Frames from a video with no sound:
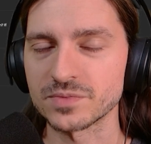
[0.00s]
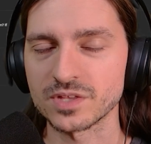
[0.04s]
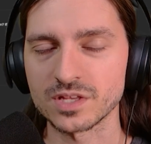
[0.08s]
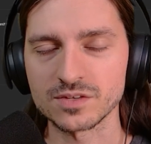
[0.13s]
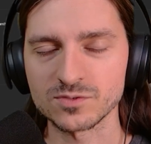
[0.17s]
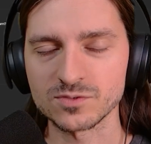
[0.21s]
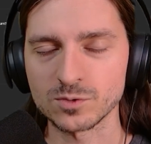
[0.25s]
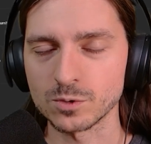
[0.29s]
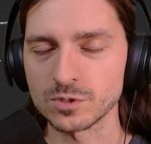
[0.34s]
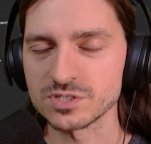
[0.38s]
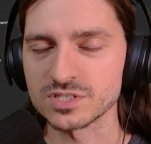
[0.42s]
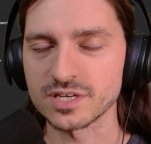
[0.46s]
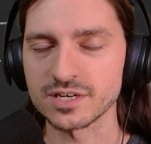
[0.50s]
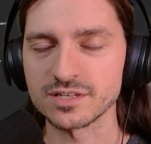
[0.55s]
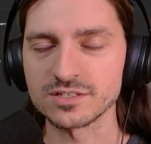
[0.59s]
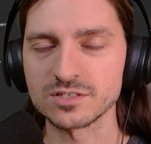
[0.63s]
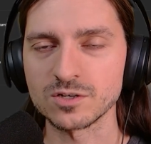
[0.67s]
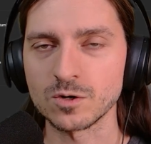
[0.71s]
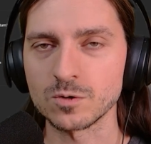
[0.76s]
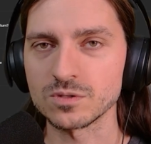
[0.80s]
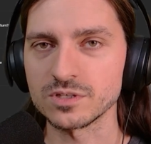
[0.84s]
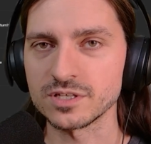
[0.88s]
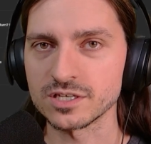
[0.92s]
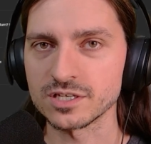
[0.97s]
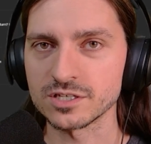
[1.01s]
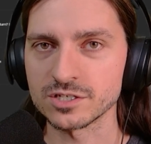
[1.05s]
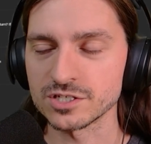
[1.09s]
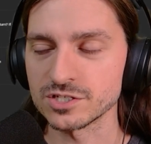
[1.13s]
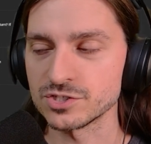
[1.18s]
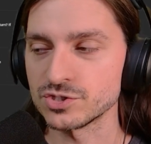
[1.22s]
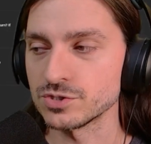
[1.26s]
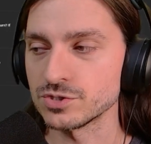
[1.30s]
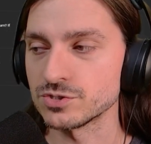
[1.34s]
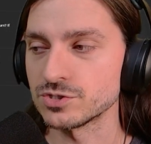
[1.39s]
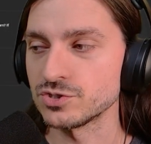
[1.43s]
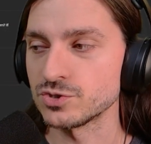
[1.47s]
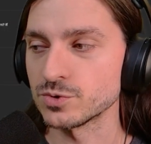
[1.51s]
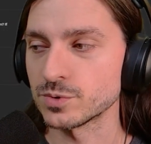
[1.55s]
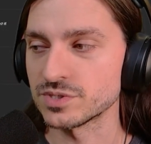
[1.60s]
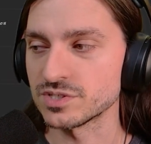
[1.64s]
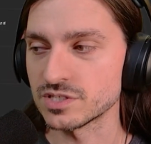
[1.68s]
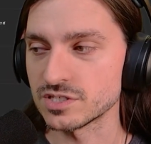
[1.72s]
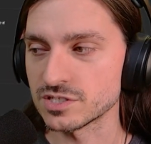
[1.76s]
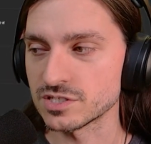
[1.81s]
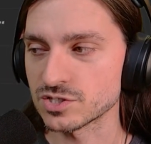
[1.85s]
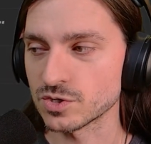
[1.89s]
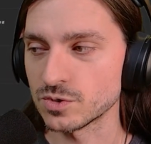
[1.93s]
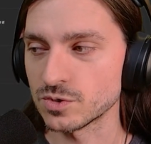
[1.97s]
And of course, I totally encourage you to join the
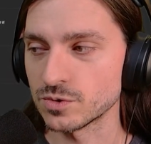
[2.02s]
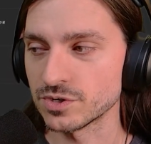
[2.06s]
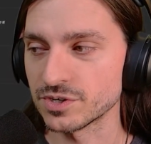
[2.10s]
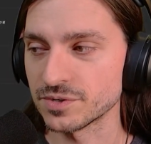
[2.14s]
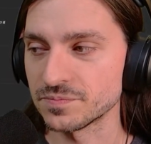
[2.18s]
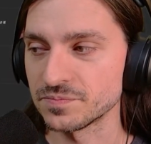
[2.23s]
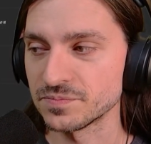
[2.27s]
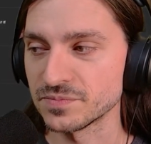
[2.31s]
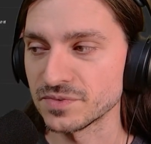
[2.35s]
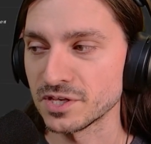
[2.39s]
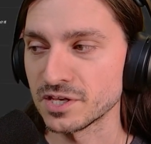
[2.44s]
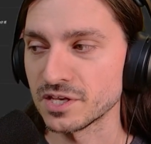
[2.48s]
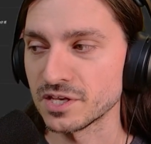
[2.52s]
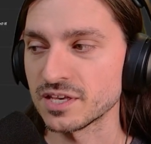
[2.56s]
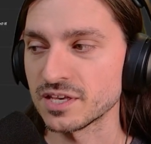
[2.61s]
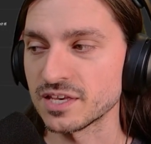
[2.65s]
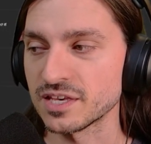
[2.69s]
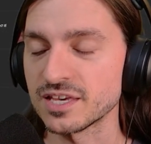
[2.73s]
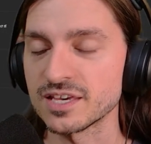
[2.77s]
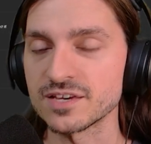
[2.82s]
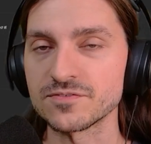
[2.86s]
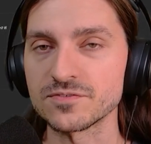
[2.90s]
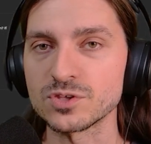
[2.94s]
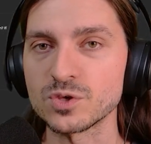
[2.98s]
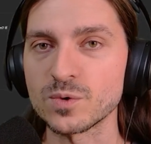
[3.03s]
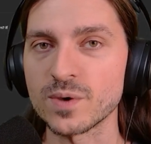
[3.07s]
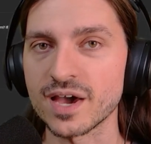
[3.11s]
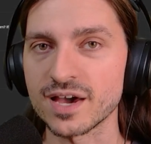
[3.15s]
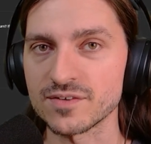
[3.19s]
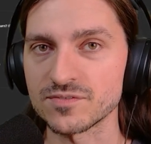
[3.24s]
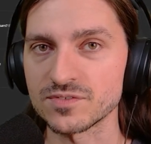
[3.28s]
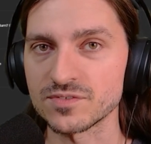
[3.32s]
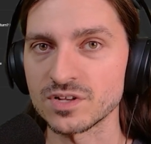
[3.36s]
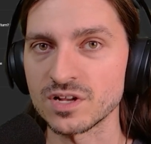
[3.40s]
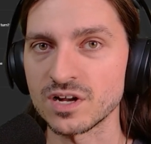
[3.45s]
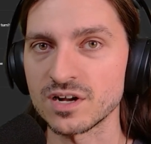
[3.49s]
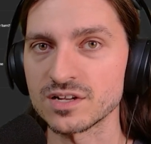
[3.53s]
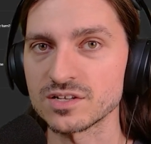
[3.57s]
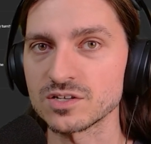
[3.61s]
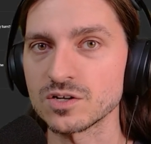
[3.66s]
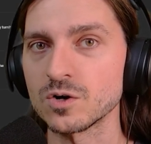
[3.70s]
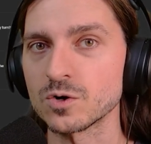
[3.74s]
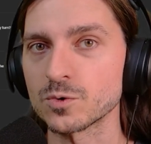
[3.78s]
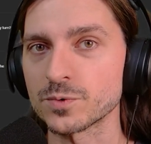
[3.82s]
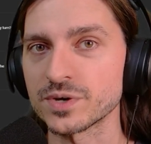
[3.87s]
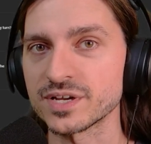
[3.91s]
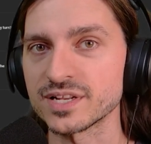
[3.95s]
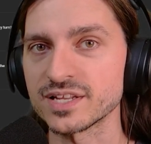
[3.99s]
Discord if you have not
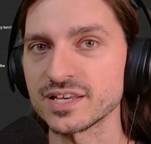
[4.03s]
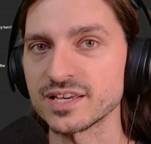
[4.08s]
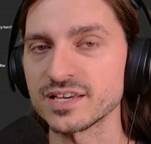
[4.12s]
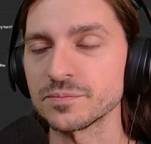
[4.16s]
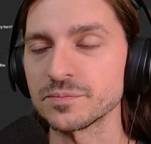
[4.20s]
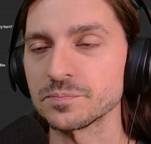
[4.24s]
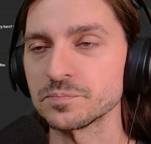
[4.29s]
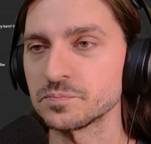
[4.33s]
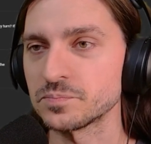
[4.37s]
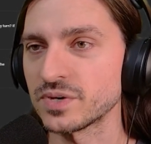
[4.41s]
already.